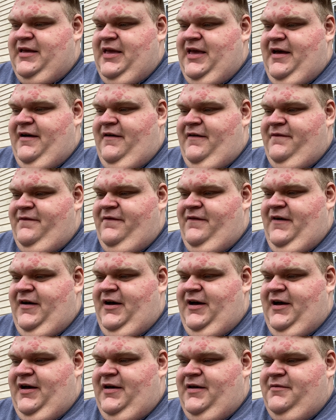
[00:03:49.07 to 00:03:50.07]
of
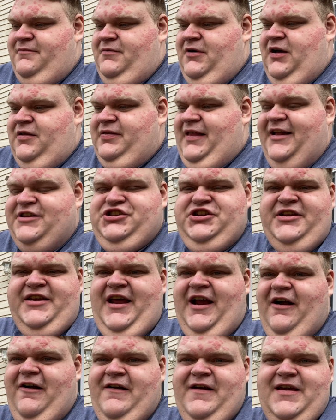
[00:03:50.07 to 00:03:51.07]
uh, a
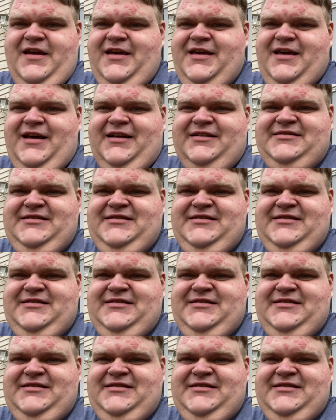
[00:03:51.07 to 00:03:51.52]
legendary uh,